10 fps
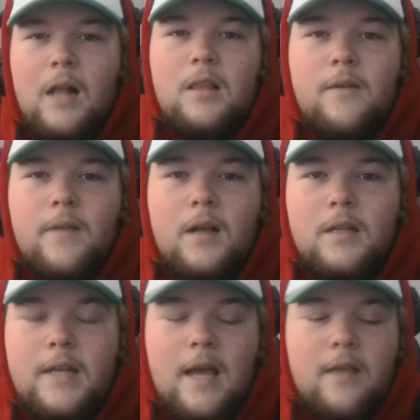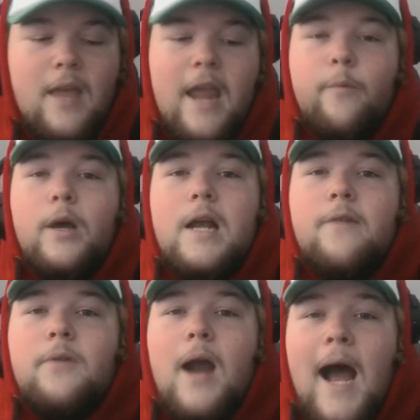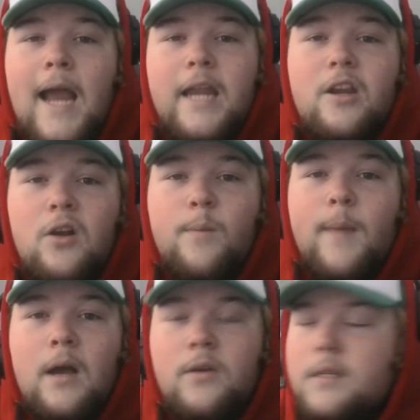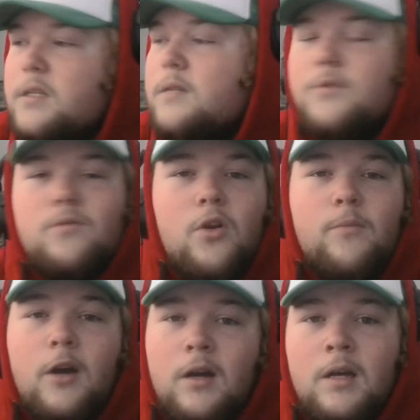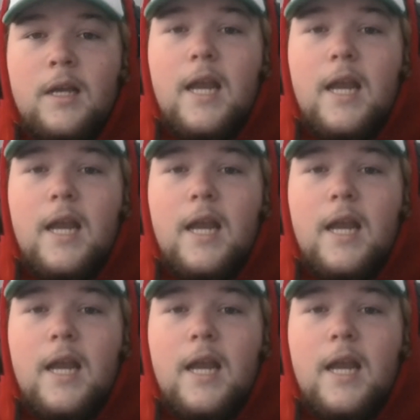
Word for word: I love y'all to death. Hey, whatever I hear about in terms of roll